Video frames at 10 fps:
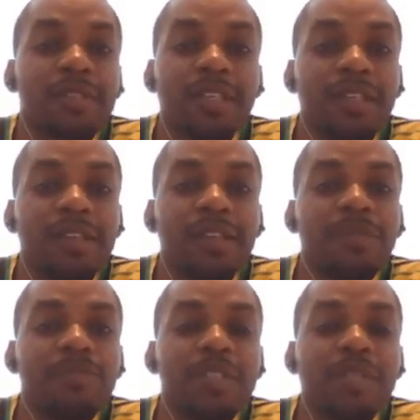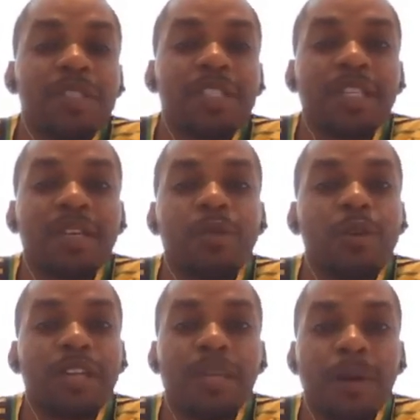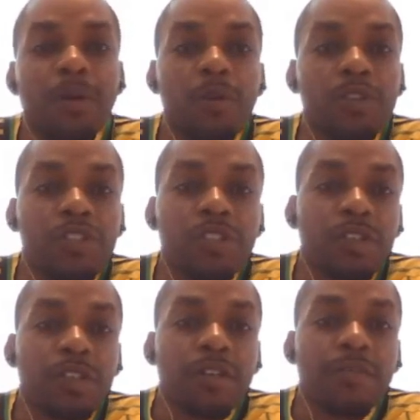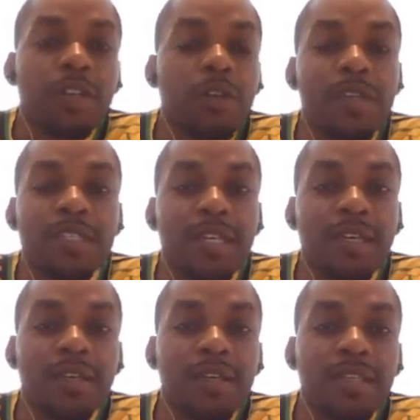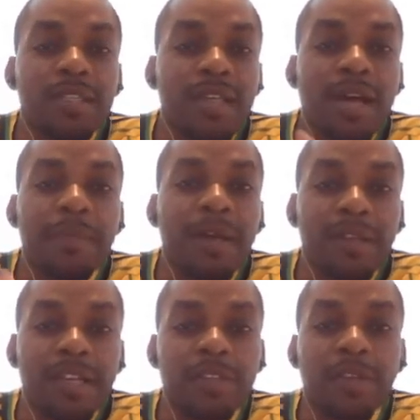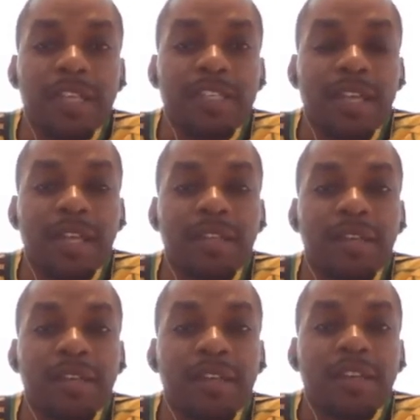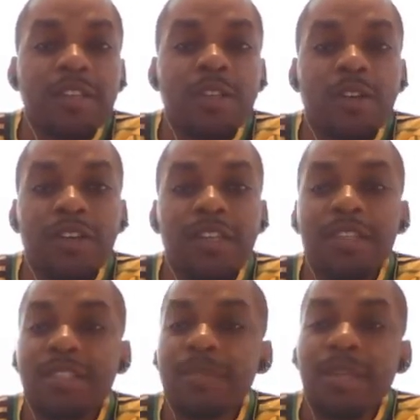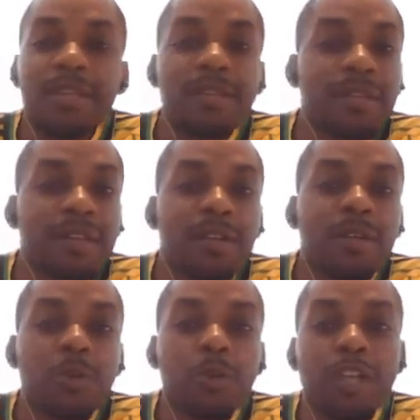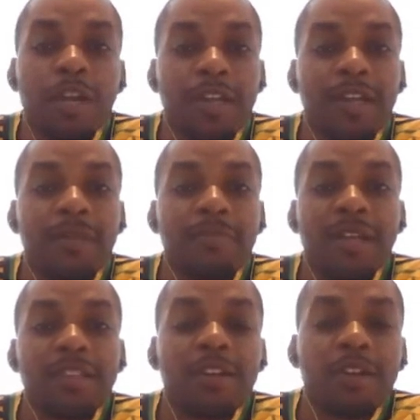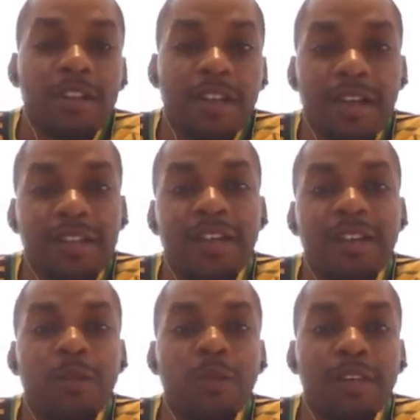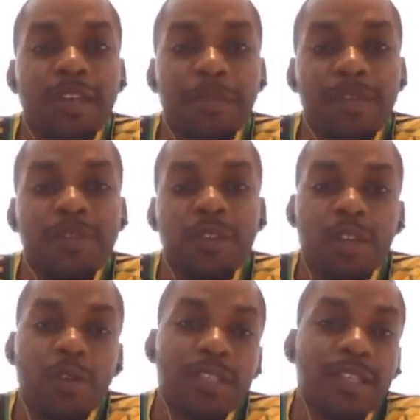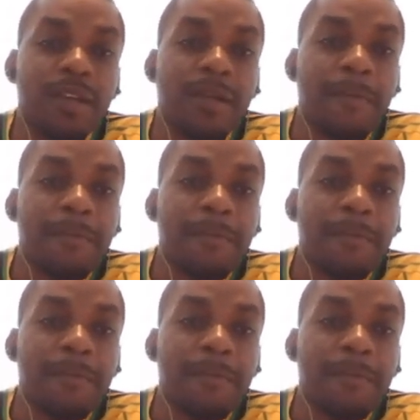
He pretty much is the goalkeeper coach for the USA. He's a top man as it relates to that. So he's been tutoring Matt Turner and the other goalkeepers for the USA.